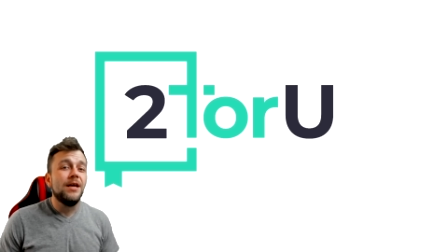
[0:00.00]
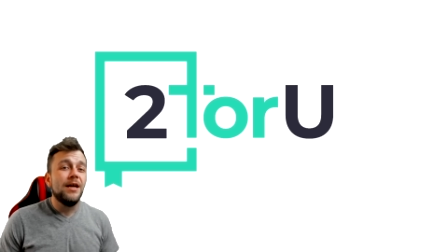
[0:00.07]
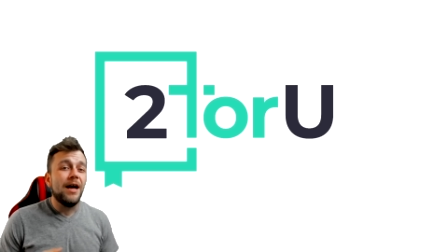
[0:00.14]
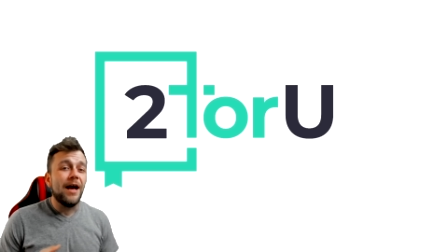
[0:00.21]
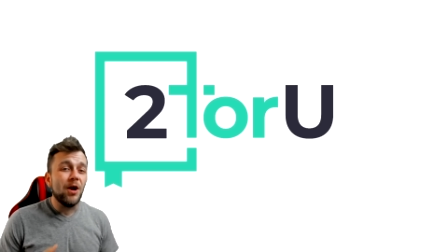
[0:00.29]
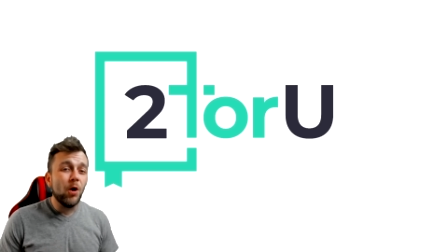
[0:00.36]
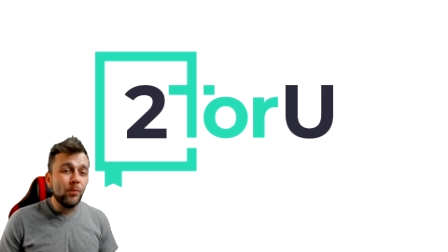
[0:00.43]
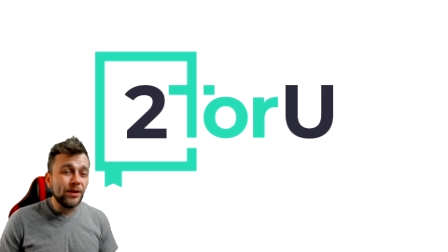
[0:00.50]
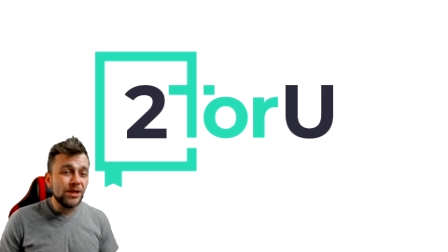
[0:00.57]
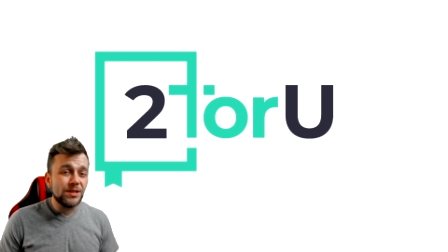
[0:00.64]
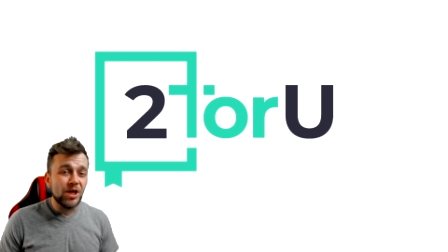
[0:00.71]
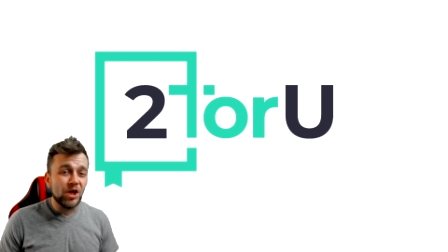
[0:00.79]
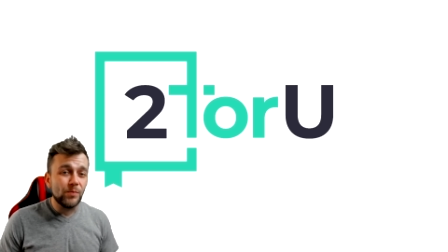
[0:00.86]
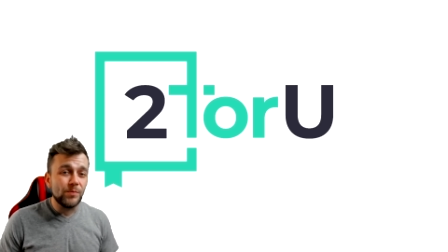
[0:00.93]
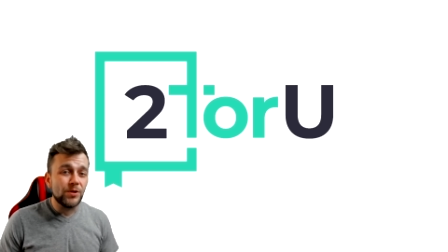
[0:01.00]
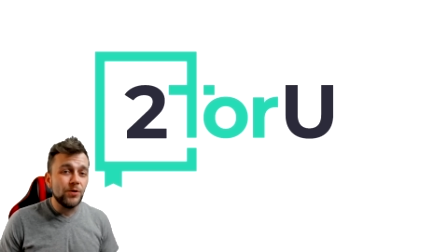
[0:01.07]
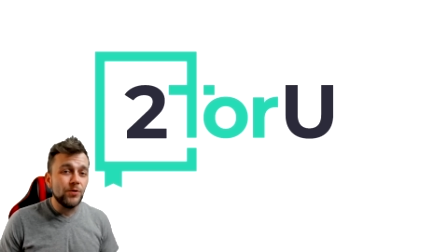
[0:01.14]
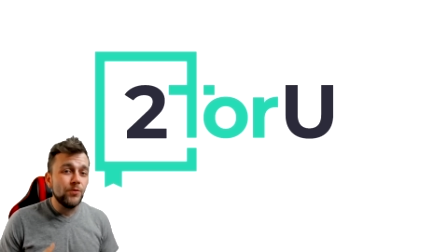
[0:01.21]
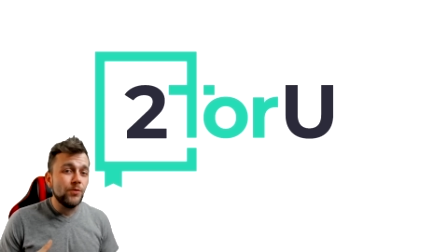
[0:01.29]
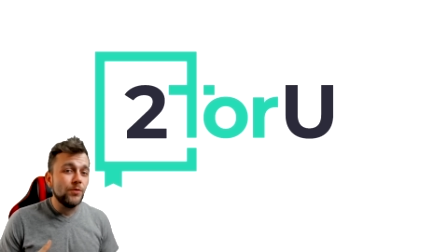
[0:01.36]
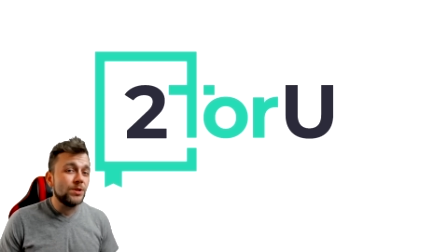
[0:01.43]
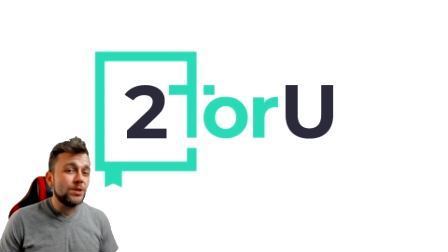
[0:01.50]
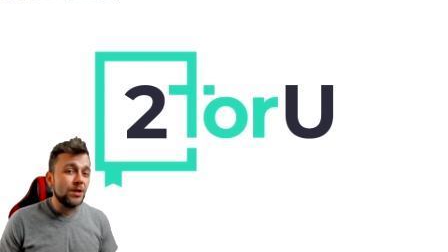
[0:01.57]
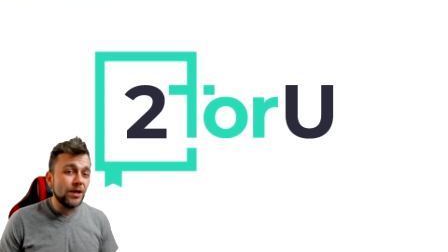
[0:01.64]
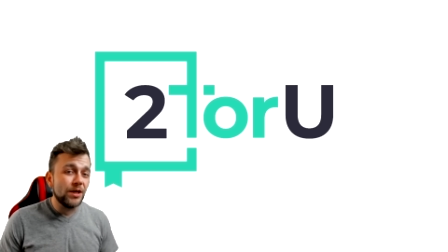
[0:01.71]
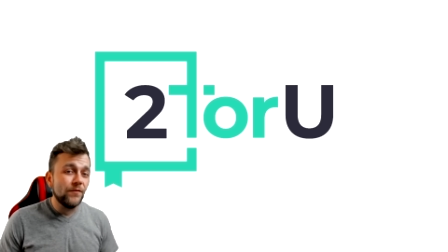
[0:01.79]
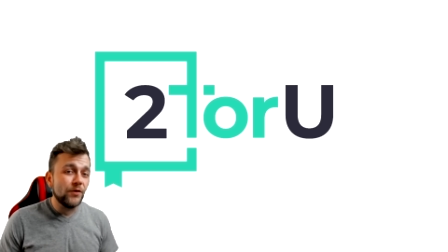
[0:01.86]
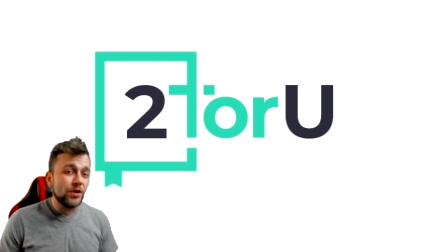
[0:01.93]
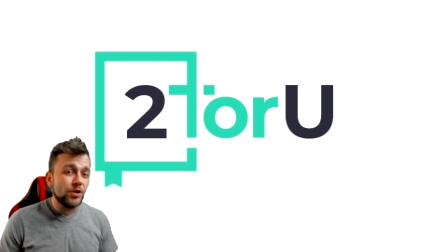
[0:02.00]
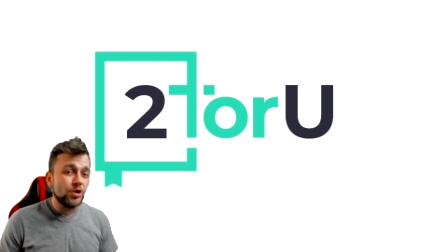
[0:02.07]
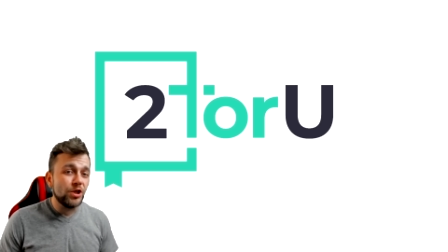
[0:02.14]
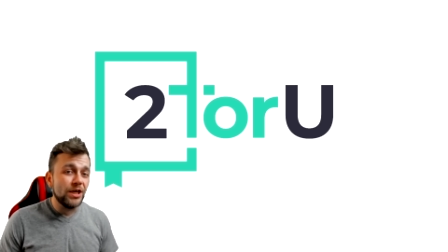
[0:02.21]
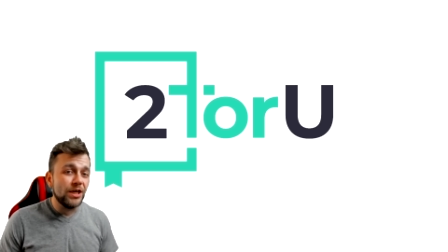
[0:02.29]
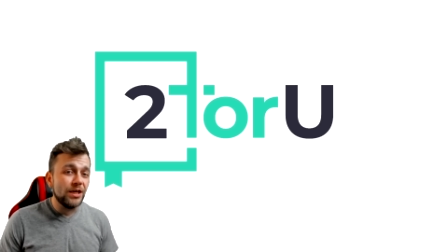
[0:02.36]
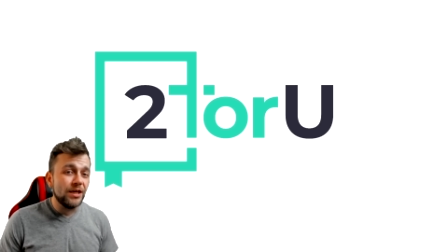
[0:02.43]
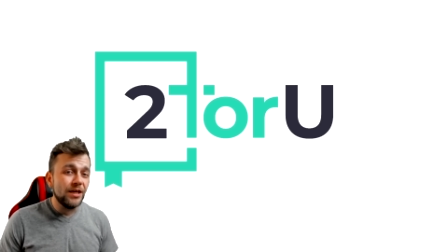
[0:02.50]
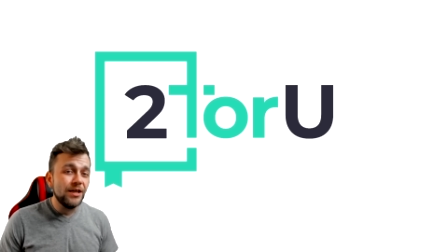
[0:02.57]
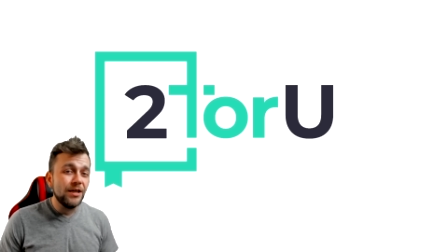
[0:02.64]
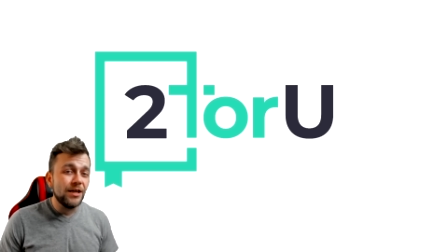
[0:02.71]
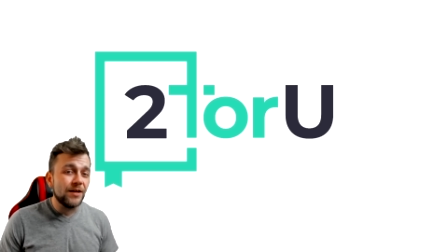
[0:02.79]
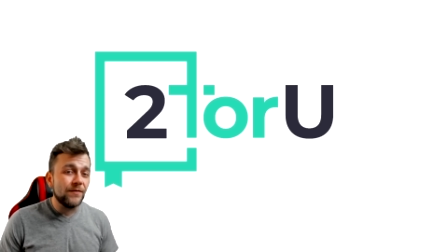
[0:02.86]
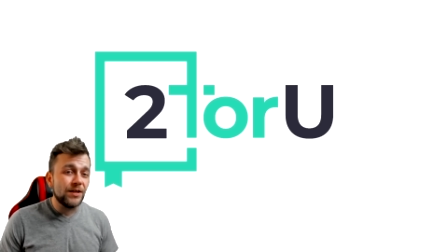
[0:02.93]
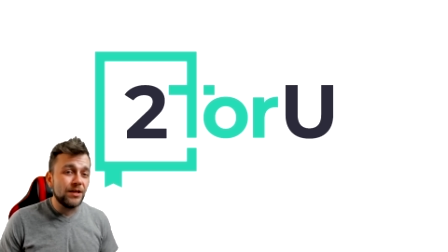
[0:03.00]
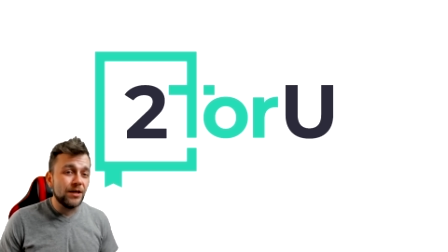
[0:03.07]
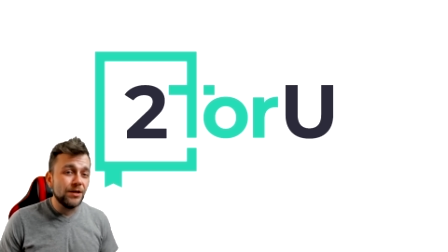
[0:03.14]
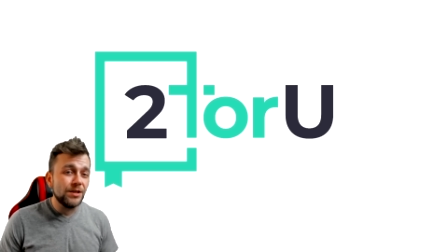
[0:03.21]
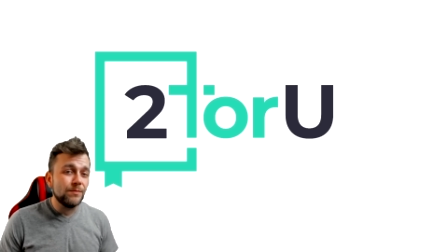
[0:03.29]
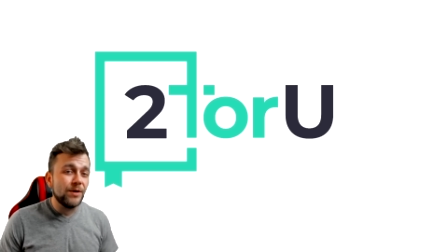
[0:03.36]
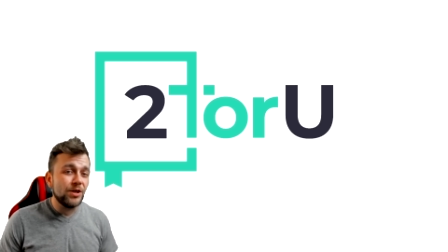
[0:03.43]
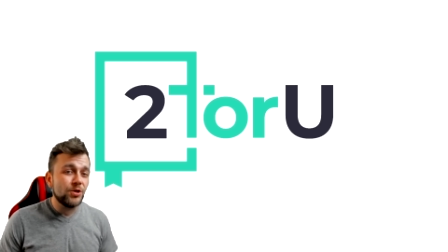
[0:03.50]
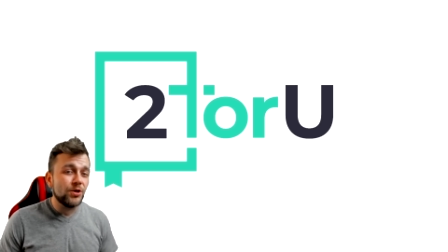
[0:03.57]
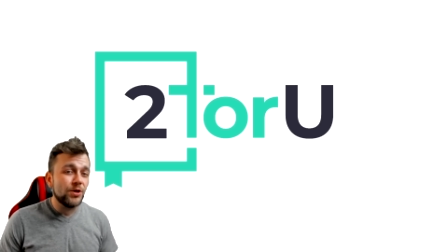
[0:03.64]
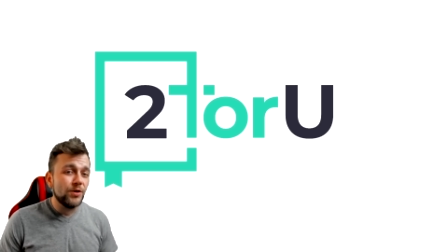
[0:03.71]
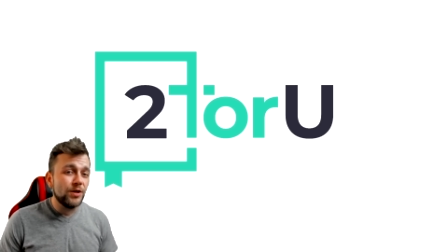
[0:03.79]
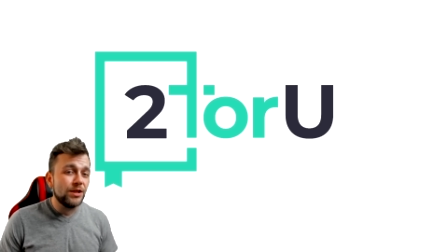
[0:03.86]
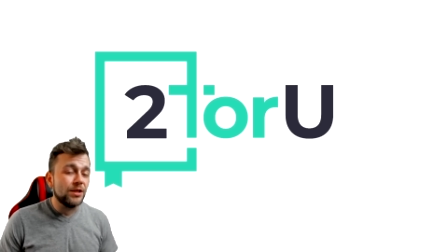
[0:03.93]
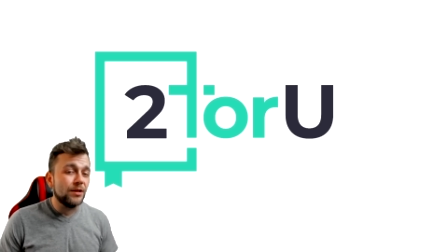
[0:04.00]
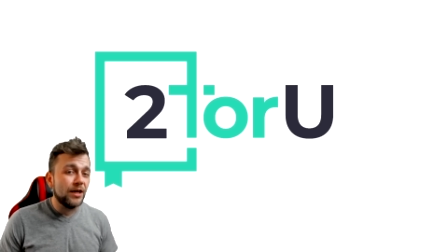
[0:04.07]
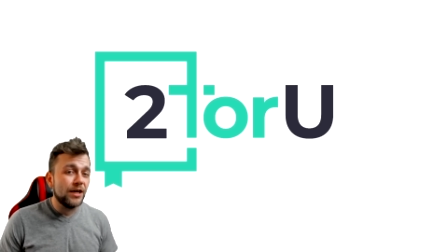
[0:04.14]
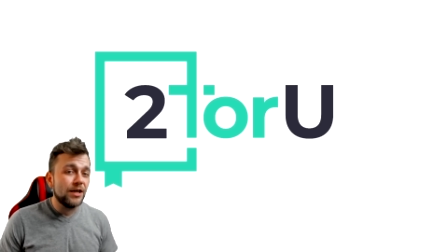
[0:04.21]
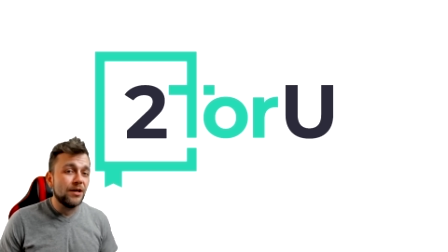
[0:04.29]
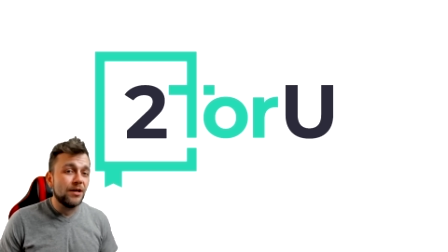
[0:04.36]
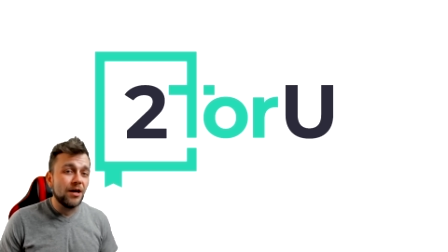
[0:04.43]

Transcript: I hope this helps you study for the GED, and if it does, make sure you hit the like,